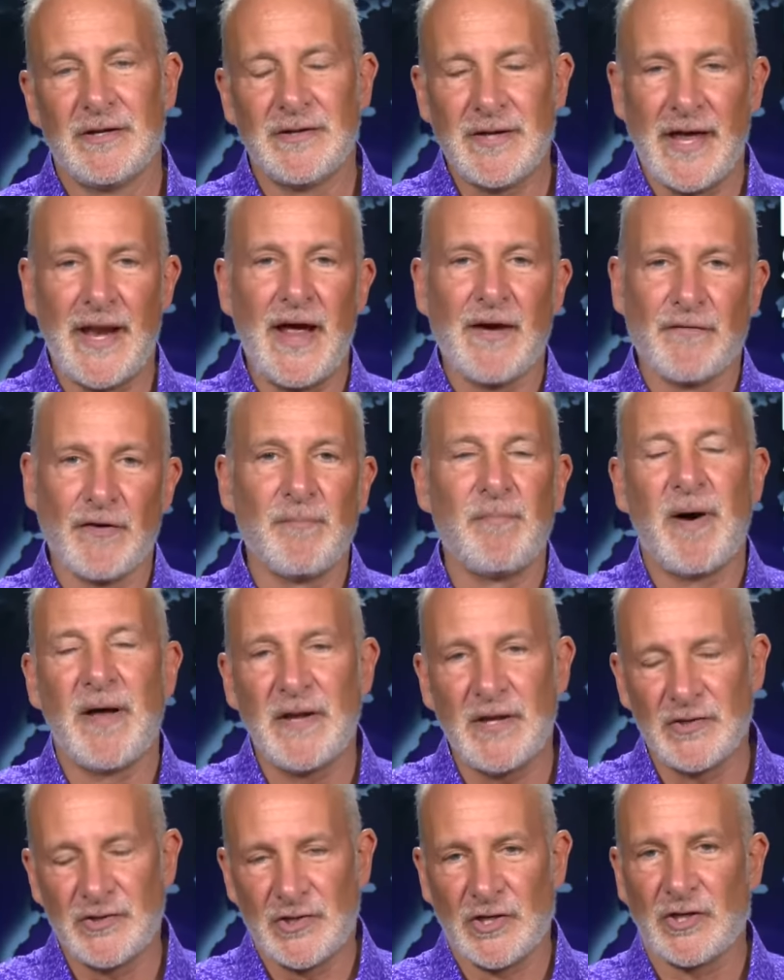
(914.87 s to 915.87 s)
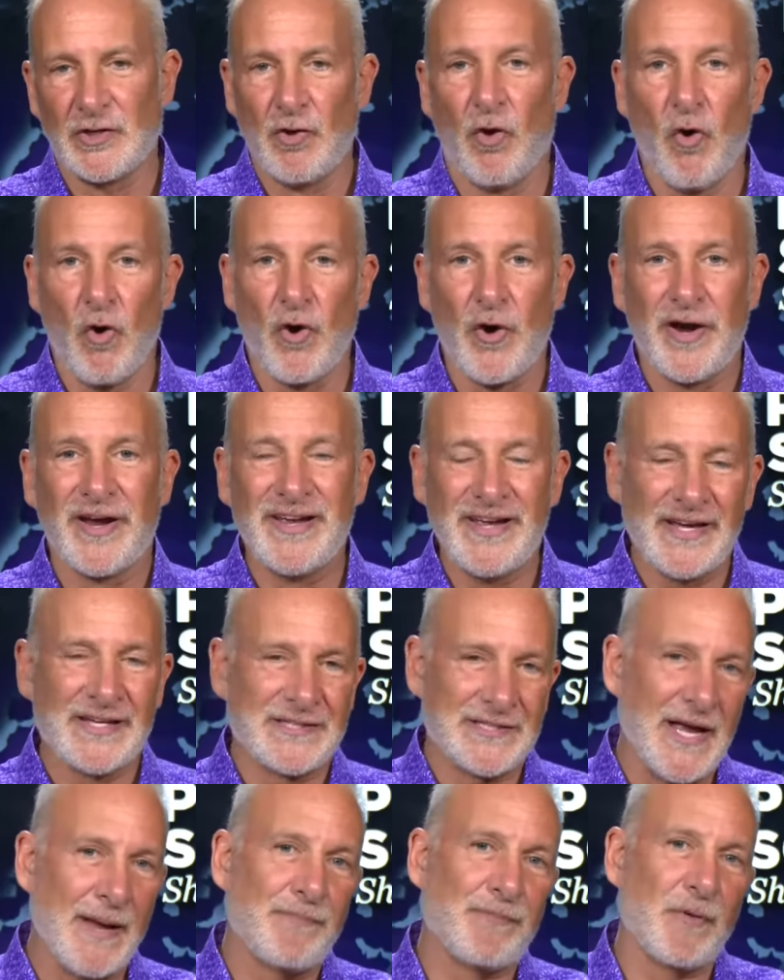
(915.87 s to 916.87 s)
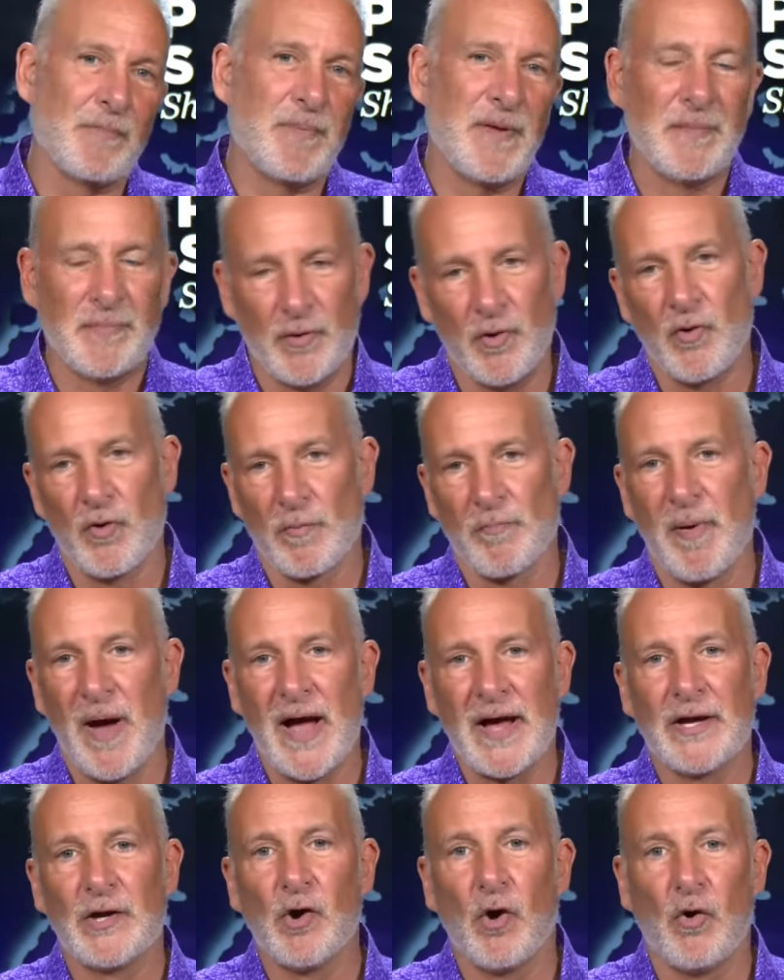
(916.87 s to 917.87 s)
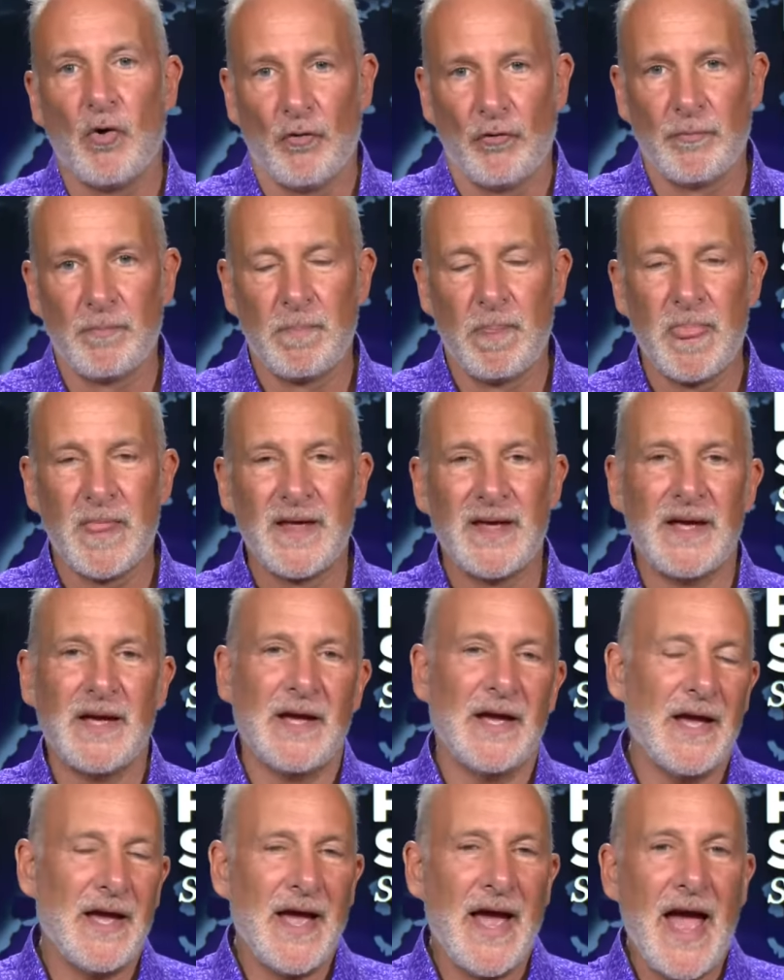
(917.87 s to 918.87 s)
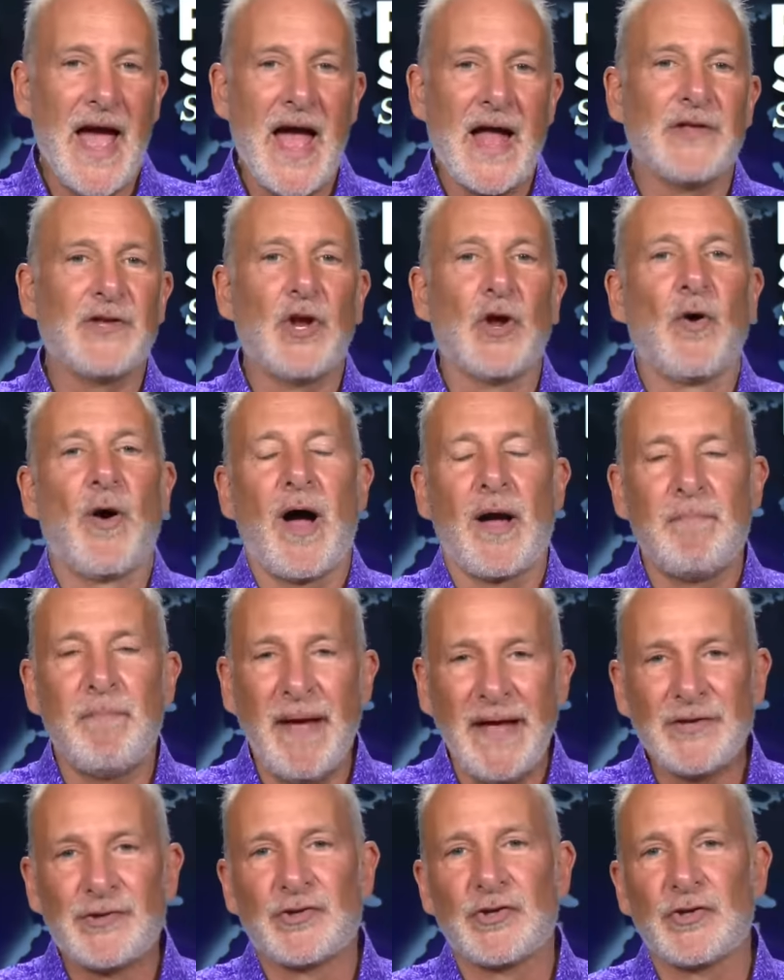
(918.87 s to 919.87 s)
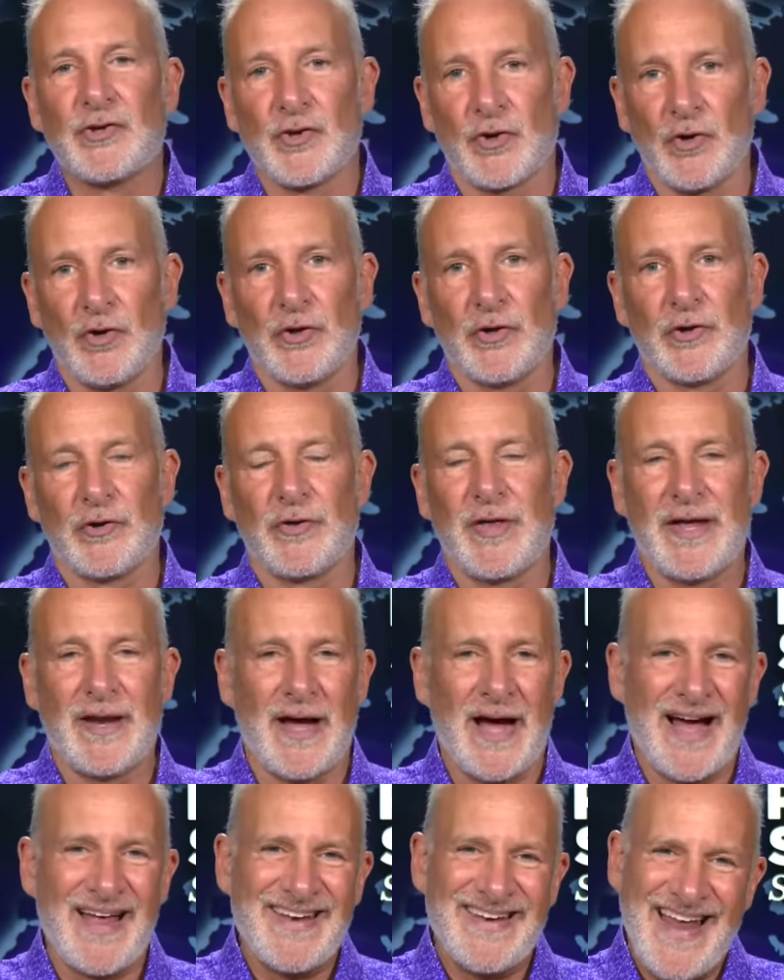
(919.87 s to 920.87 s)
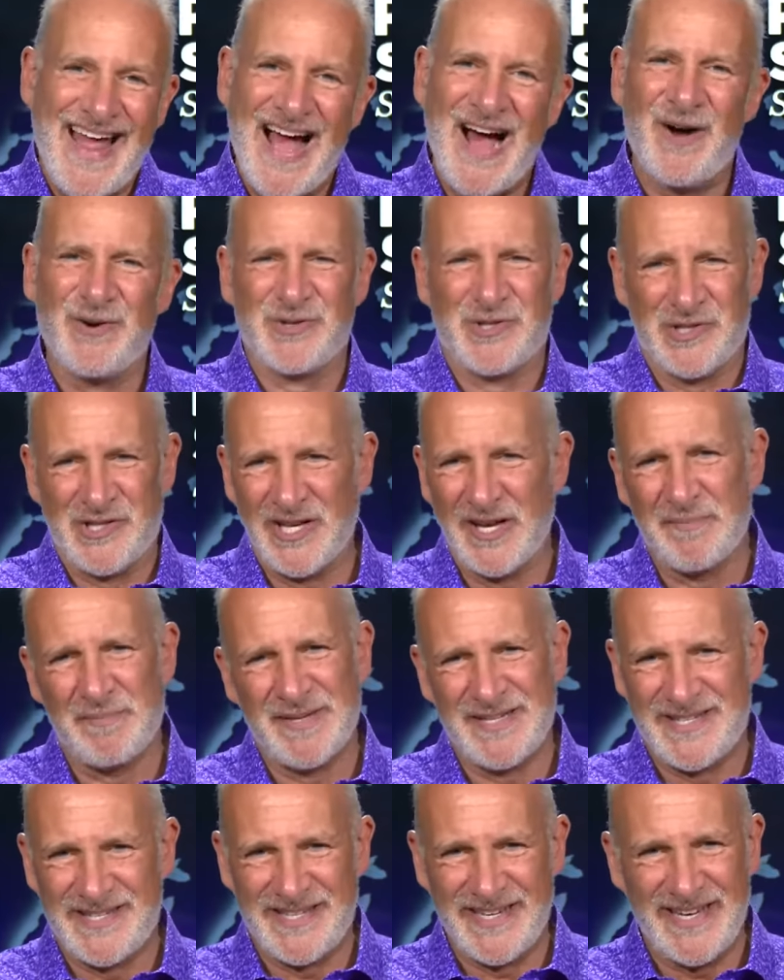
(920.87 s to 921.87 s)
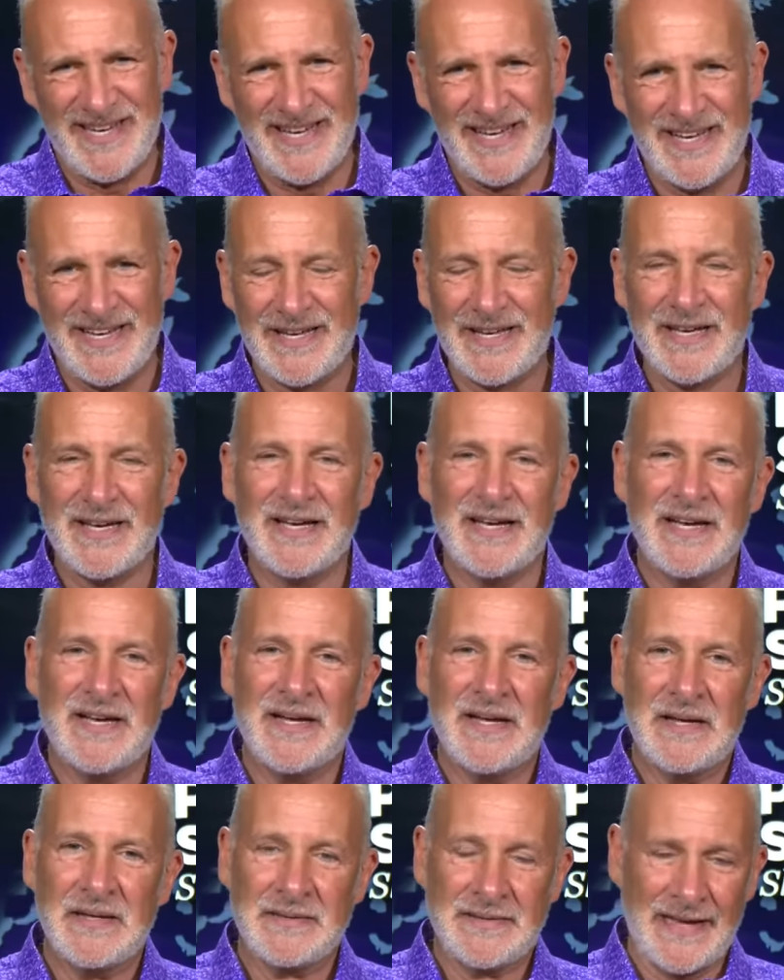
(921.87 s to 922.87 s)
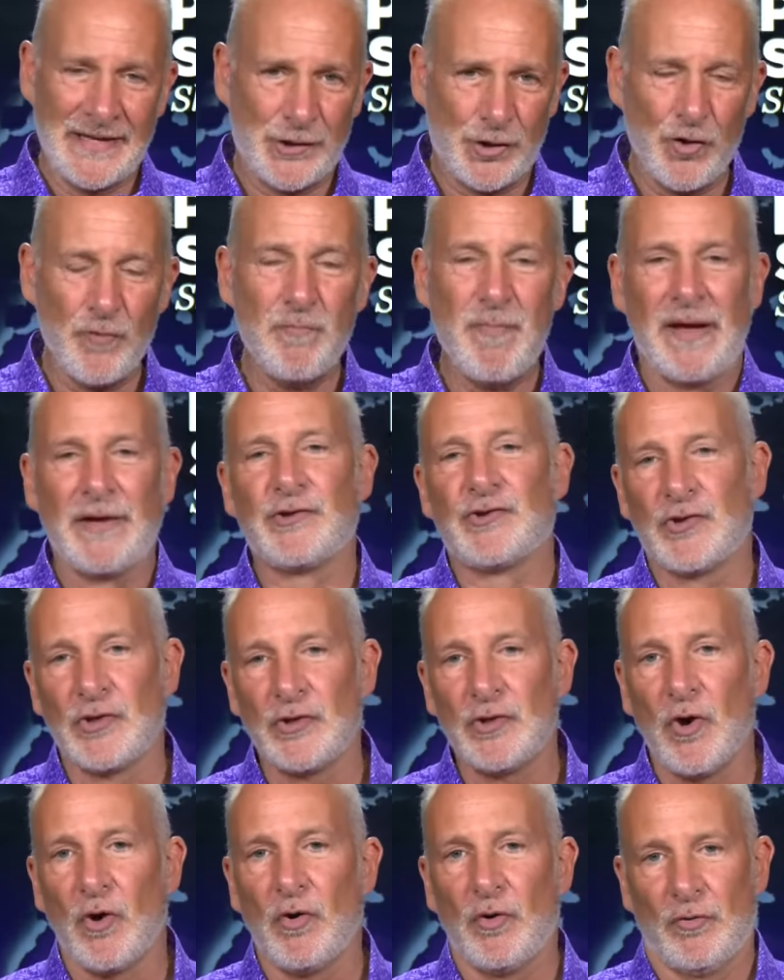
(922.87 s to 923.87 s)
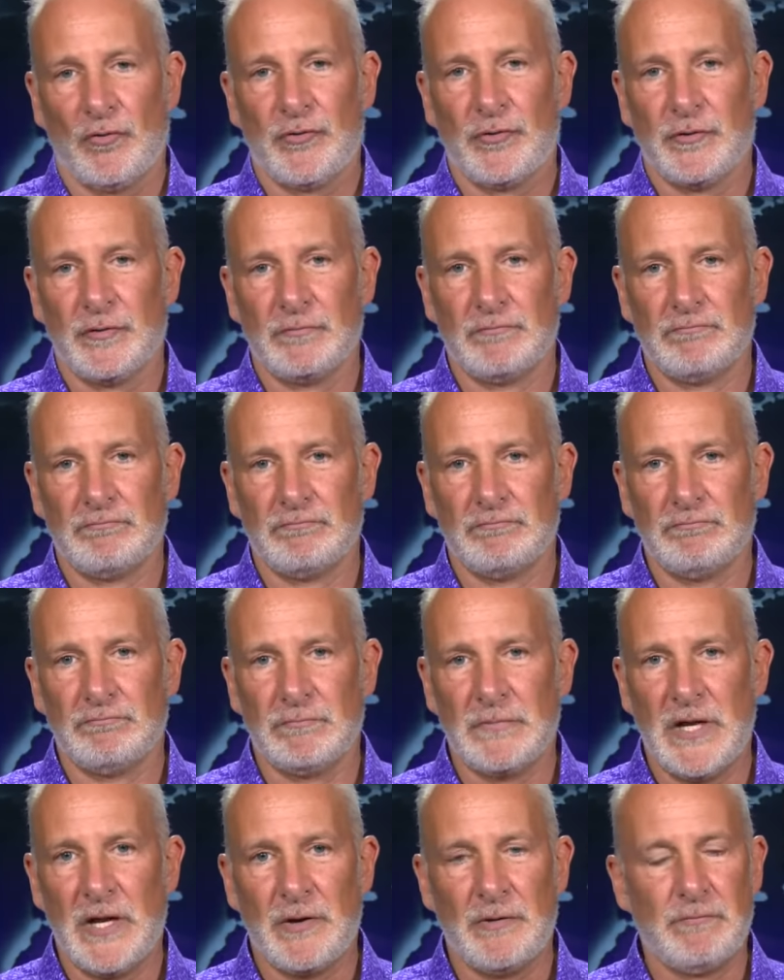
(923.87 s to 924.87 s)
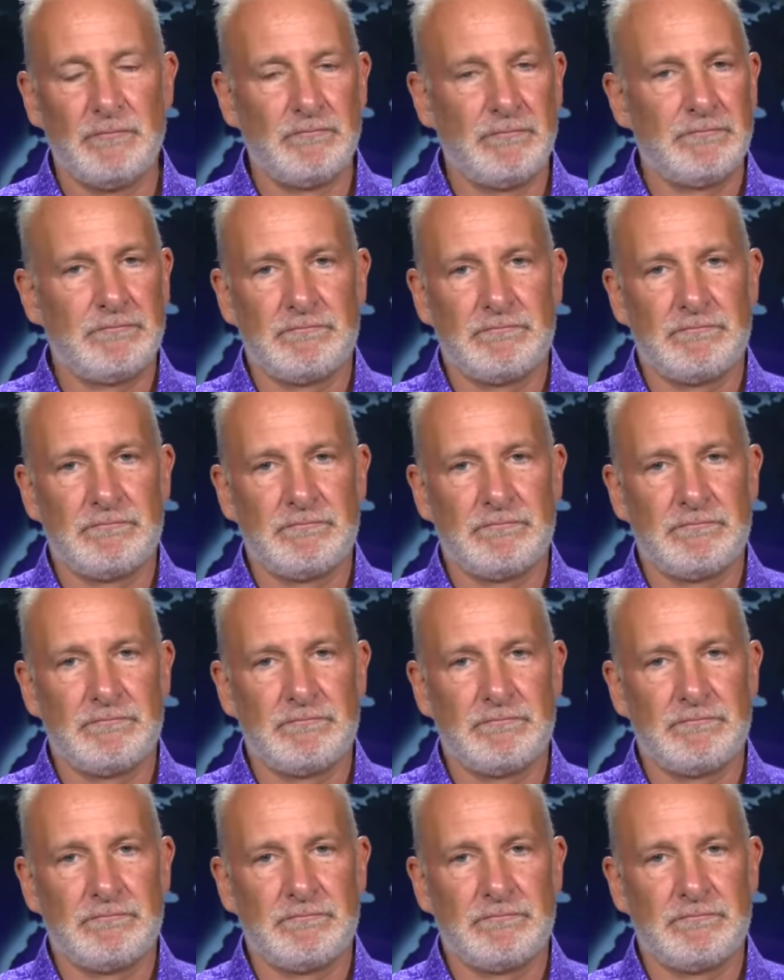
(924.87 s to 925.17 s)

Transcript: that everybody is ignoring except the people who are buying gold. And, you know, I mentioned earlier that now CNBC, they do mention gold, you know,